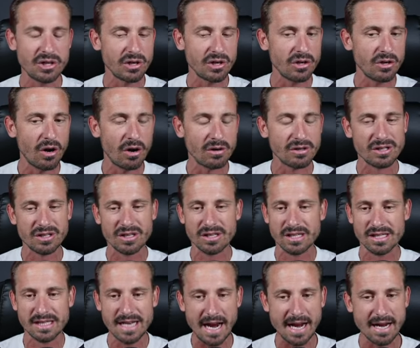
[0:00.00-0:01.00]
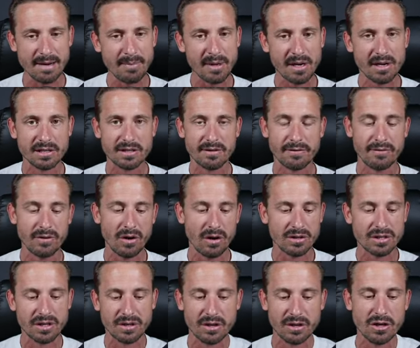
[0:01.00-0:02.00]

we should not sustain because if not,